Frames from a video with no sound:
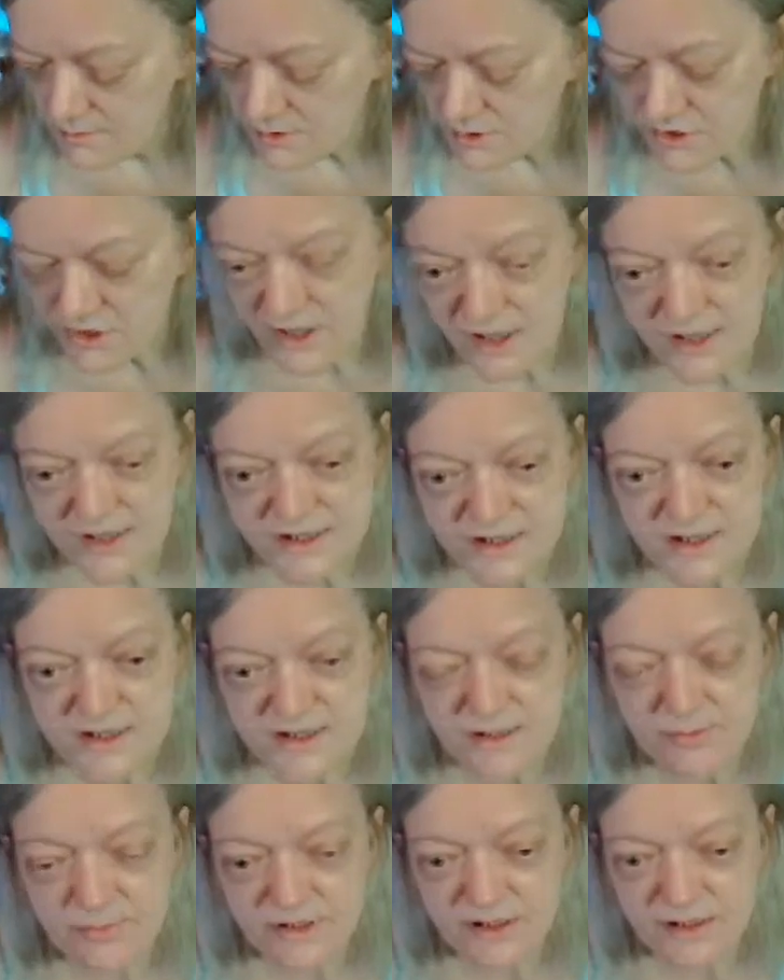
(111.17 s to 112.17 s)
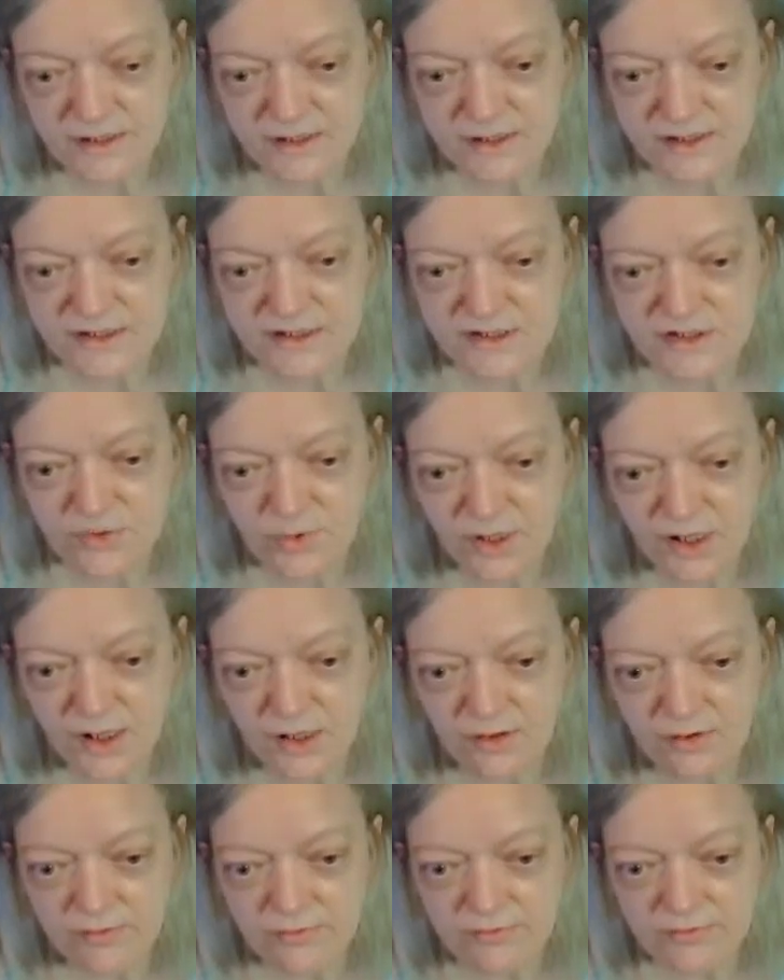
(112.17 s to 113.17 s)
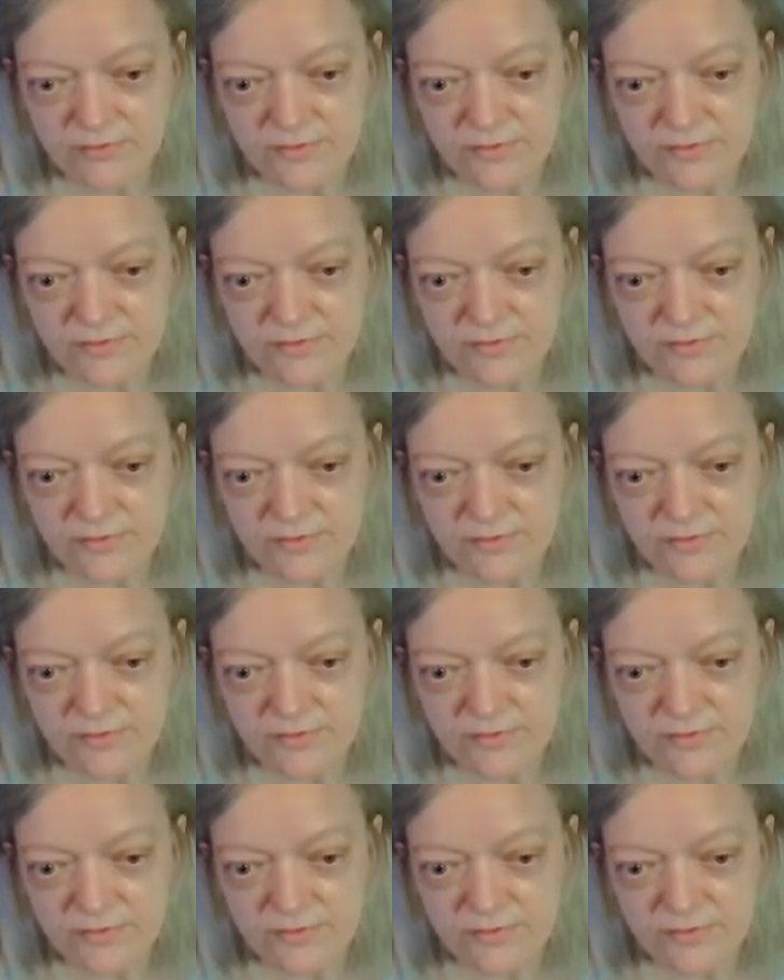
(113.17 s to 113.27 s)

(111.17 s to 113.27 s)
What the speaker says: She has a sibling that's 12.